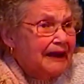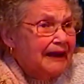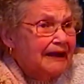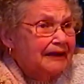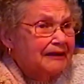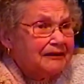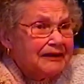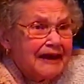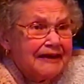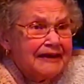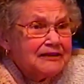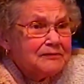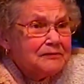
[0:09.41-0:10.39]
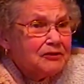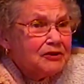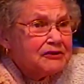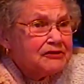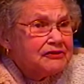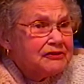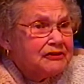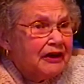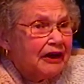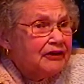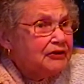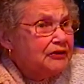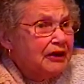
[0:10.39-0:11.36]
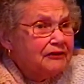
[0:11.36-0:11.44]
and take his books,
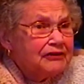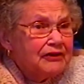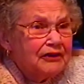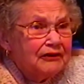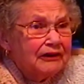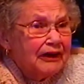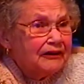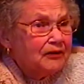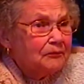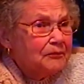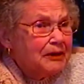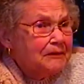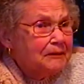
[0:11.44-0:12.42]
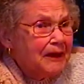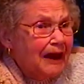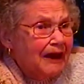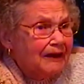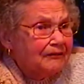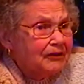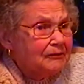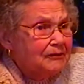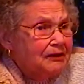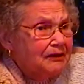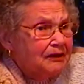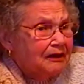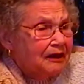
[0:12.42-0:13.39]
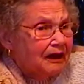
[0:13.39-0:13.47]
and you never hear another peep out of him
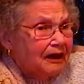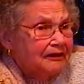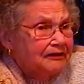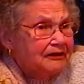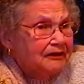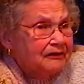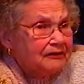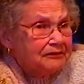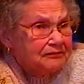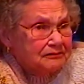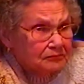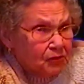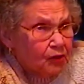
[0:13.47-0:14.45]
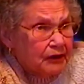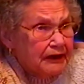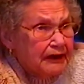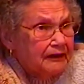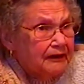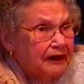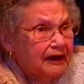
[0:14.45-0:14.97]
until morning.